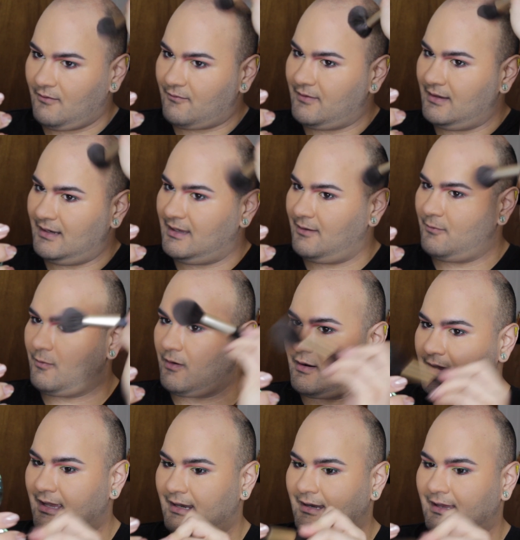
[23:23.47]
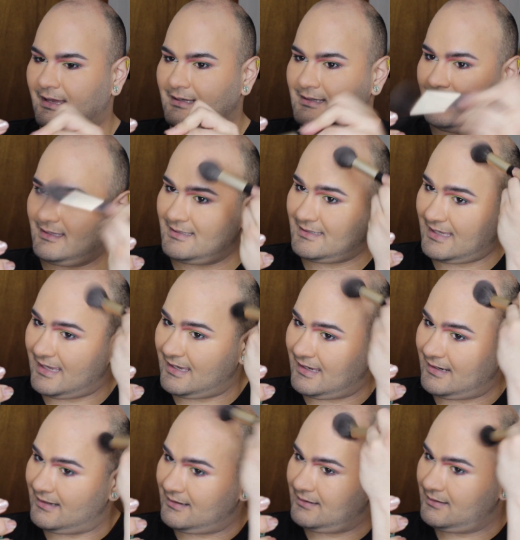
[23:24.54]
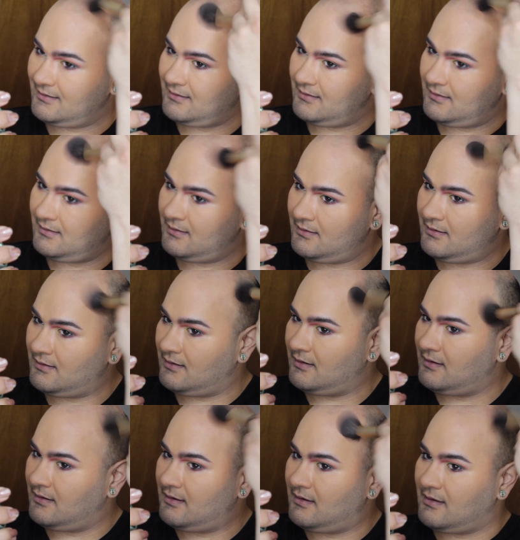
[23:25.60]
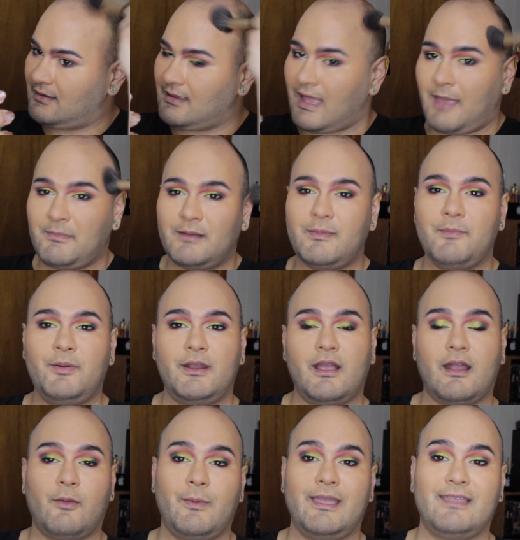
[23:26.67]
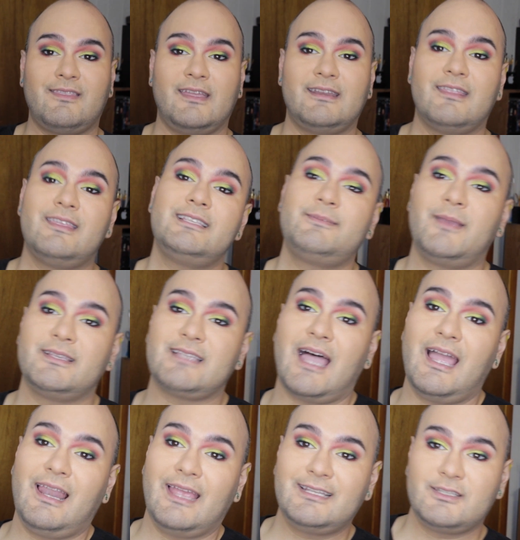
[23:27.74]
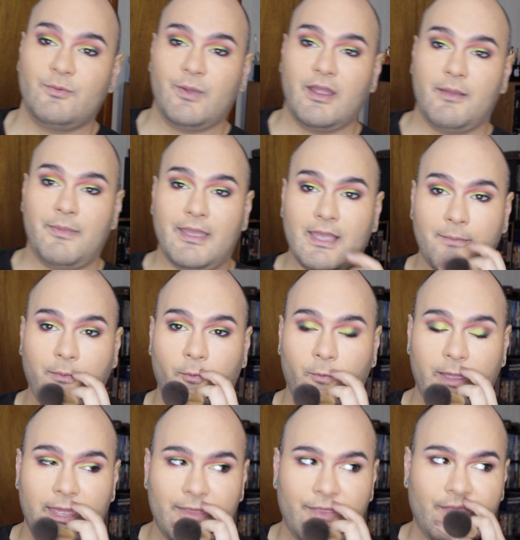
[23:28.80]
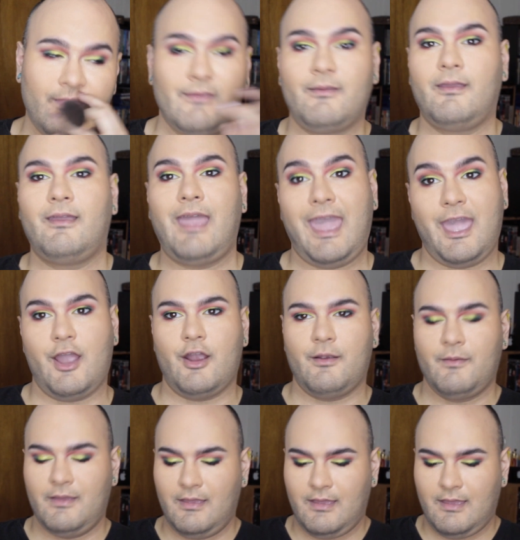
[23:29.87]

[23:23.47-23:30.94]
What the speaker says: Really work it into the skin. I'm going to be putting on a wig at the end of this because I like to wear makeup with hair.